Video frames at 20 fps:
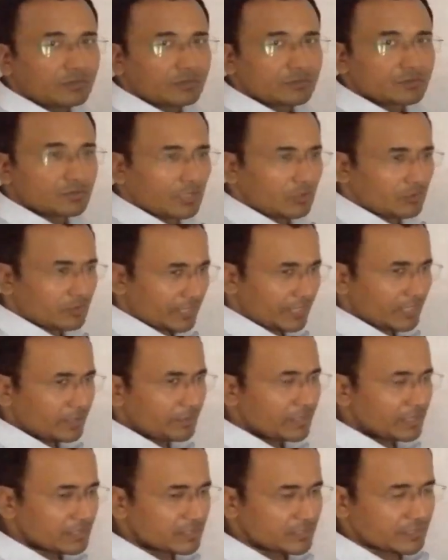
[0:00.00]
So our
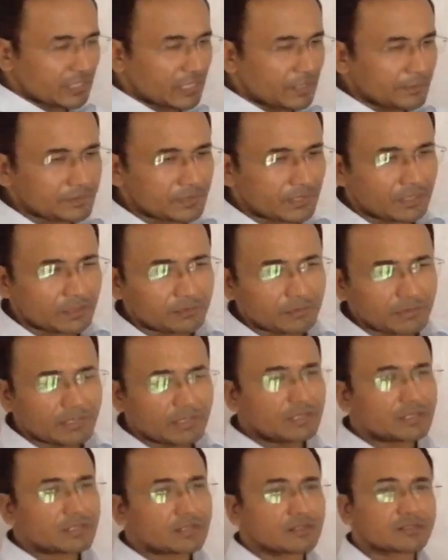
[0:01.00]
kinematics graphs are
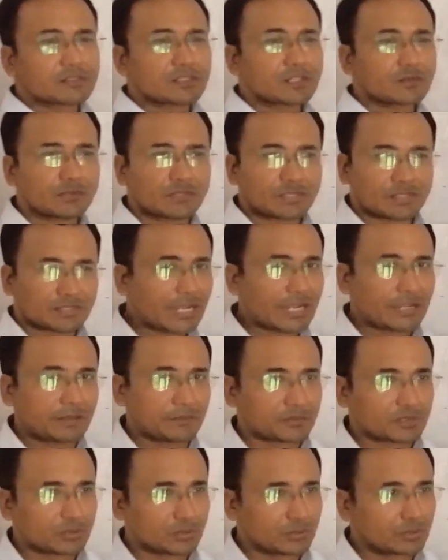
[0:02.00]
mainly concerned with
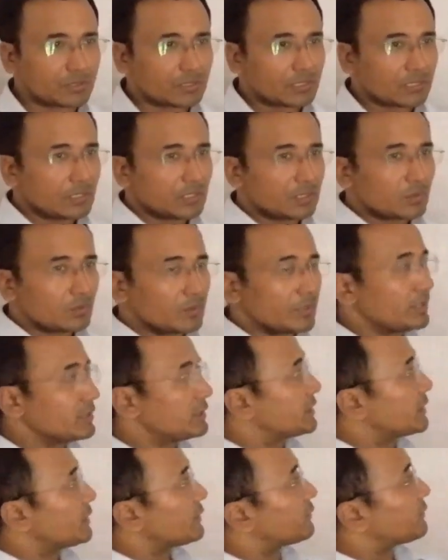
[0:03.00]
time. So when they